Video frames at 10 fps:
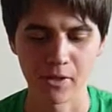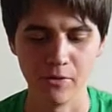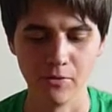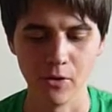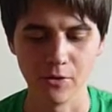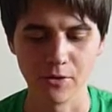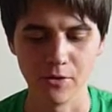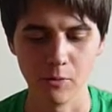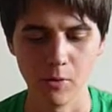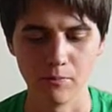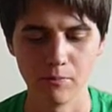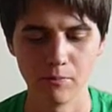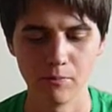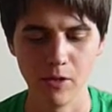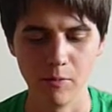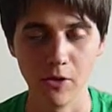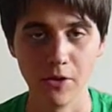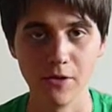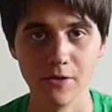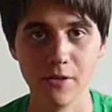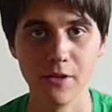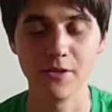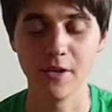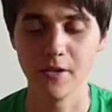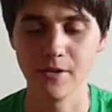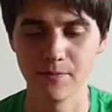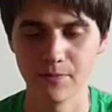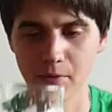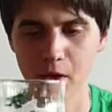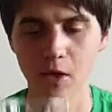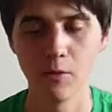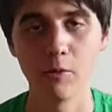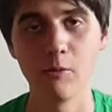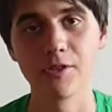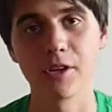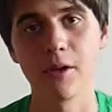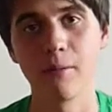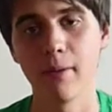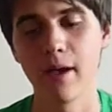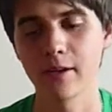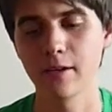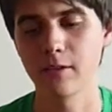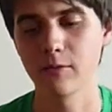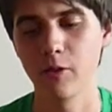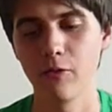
and not, you know, what people are used to these days. But anyways, I'll come back with